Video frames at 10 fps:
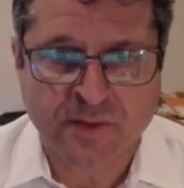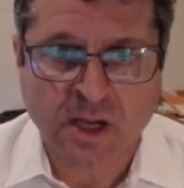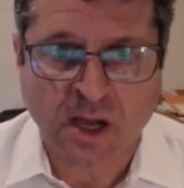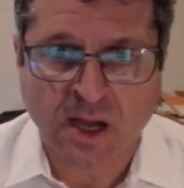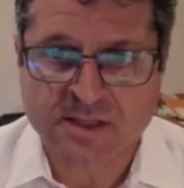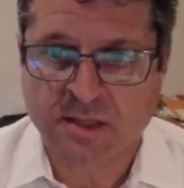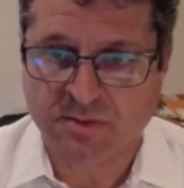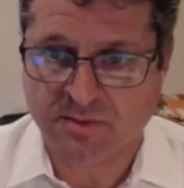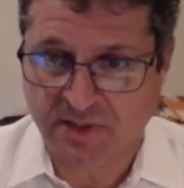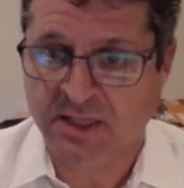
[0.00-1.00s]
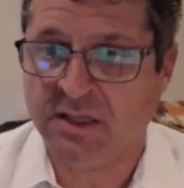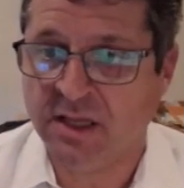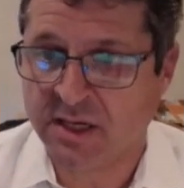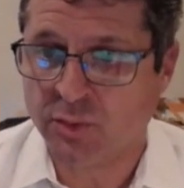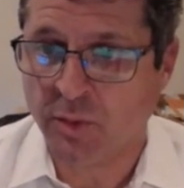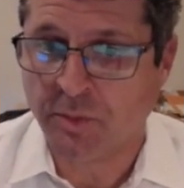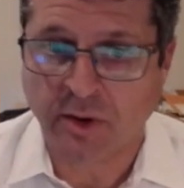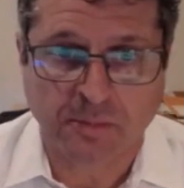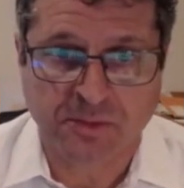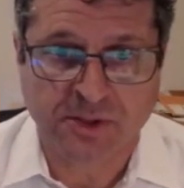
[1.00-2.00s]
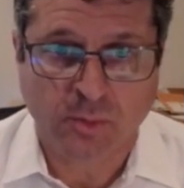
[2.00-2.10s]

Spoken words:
the concept of intellectual property,